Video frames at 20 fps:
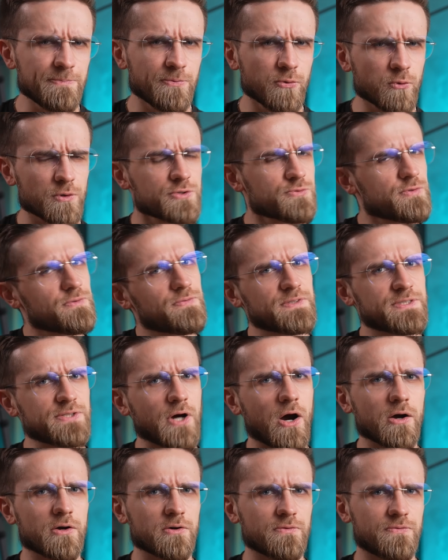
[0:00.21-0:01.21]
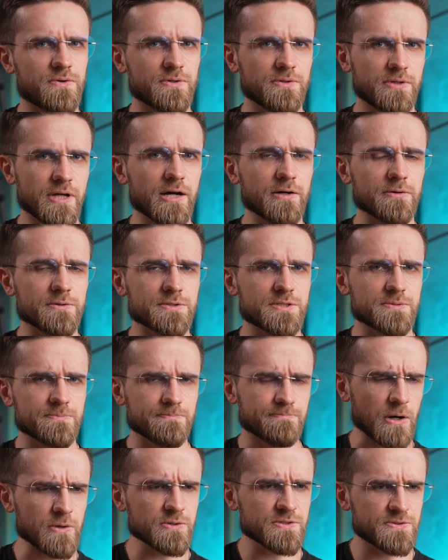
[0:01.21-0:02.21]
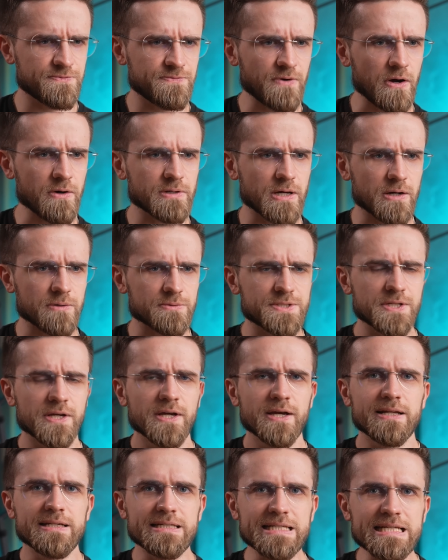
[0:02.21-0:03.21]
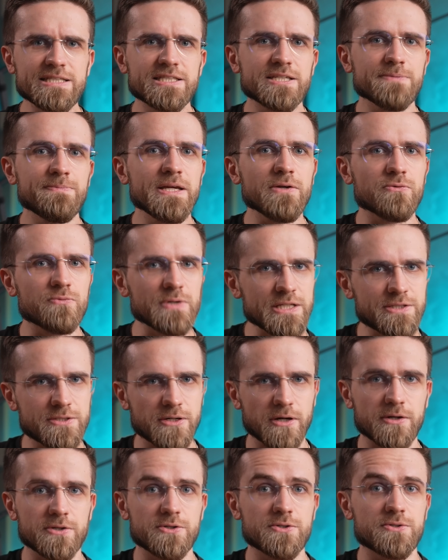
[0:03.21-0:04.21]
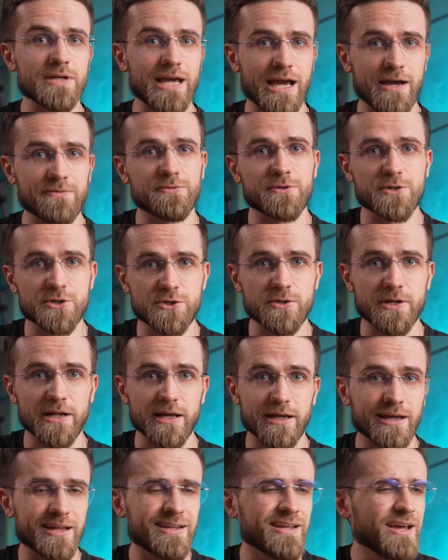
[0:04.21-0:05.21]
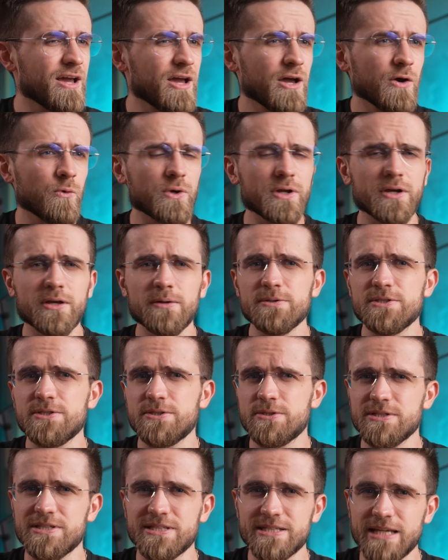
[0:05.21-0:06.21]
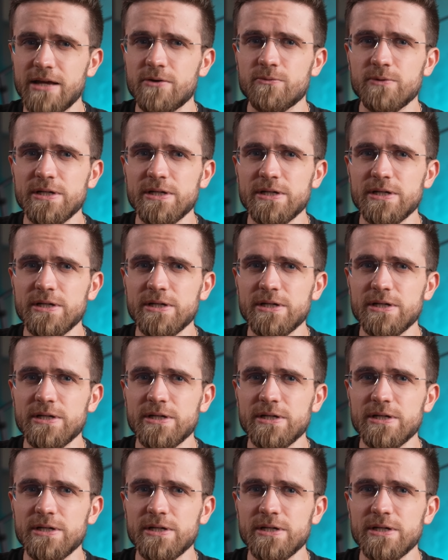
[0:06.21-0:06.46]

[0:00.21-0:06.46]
portrait photographer knows most photos need to be retouched after shooting, and when it comes to skin